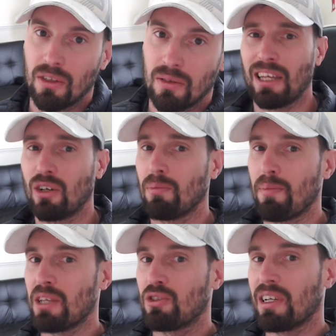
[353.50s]
On
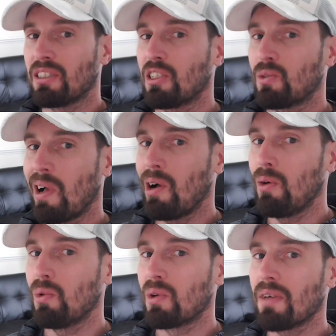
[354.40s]
Pinterest as well
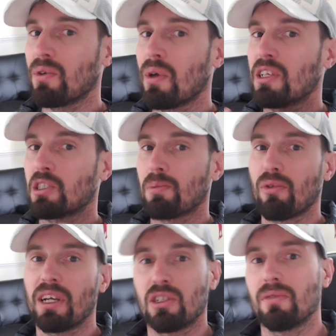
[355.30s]
will give you
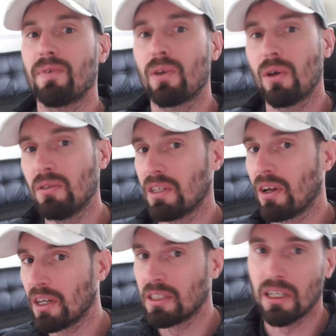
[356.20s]
inspiration for
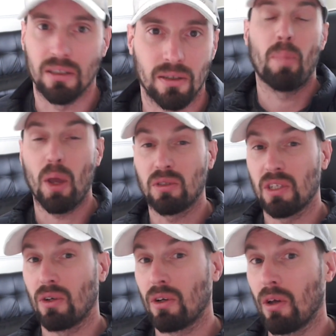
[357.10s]
content ideas.
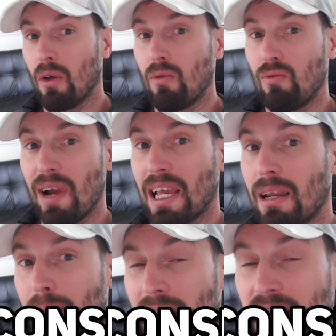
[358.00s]
Posting on a
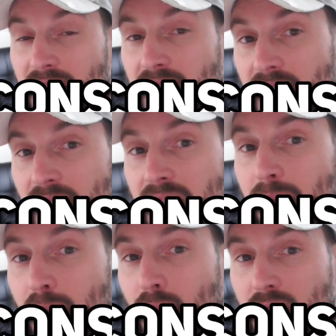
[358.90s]
regular basis is
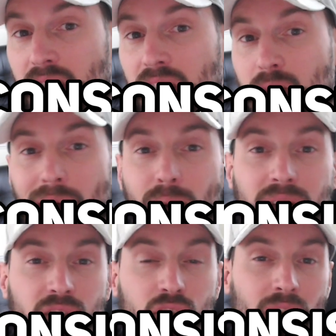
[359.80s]
important as well
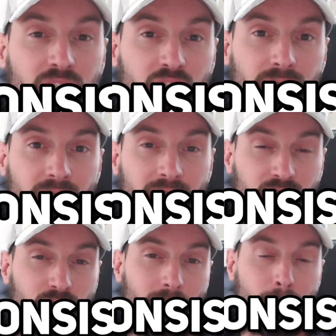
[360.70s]
as a strategy for
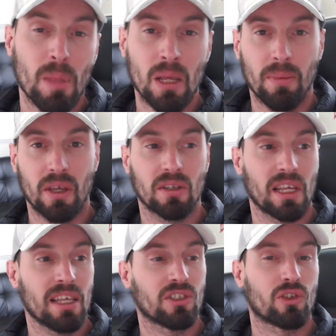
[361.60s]
Instagram
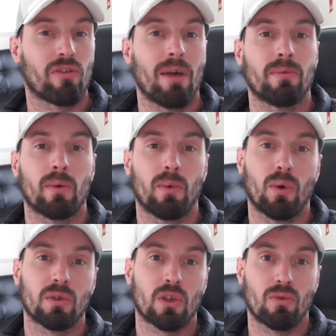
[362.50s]
because Instagram
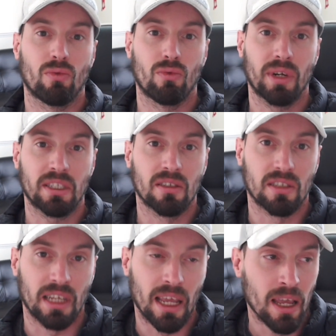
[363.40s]
rewards
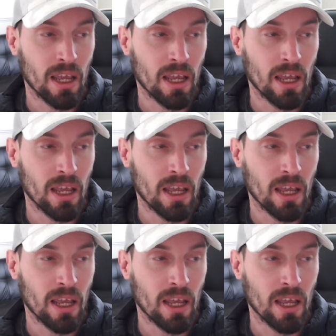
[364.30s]
recency,